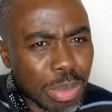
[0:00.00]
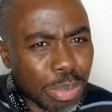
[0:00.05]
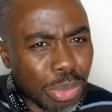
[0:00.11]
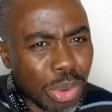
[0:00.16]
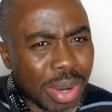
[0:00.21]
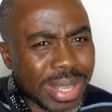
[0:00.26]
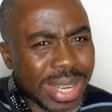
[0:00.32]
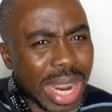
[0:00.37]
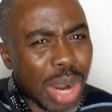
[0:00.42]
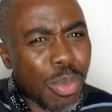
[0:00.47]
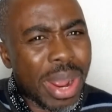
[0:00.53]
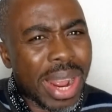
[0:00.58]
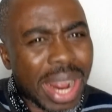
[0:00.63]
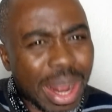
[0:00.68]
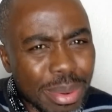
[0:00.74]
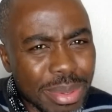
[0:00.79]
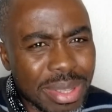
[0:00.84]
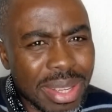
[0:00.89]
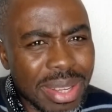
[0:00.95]
broke their
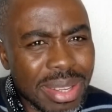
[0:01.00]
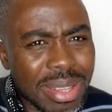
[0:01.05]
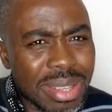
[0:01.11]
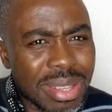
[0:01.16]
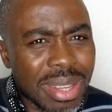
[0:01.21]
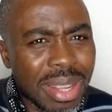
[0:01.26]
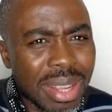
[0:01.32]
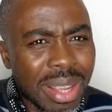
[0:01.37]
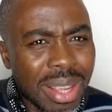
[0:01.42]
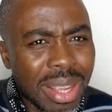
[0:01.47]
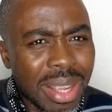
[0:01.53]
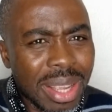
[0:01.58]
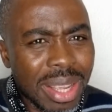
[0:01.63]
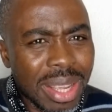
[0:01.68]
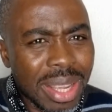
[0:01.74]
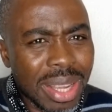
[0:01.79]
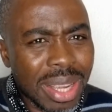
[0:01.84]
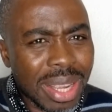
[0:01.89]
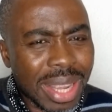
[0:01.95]
warehouses,
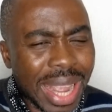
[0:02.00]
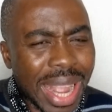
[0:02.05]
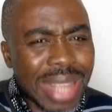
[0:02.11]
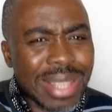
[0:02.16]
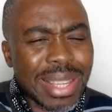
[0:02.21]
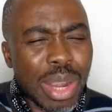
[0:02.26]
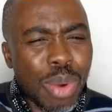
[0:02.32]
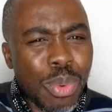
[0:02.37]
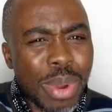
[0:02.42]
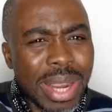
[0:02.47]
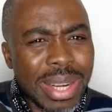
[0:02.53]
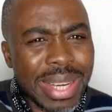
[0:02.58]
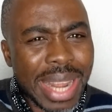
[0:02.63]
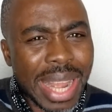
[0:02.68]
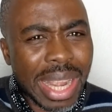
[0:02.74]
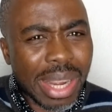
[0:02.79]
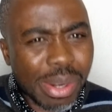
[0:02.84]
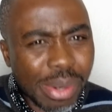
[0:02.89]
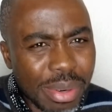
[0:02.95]
cut away
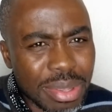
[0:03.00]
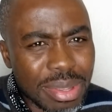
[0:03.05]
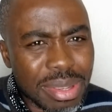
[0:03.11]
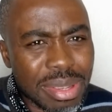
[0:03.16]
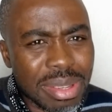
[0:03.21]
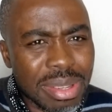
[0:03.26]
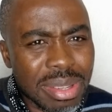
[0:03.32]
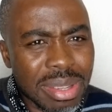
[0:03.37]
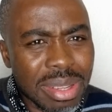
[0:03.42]
their goods,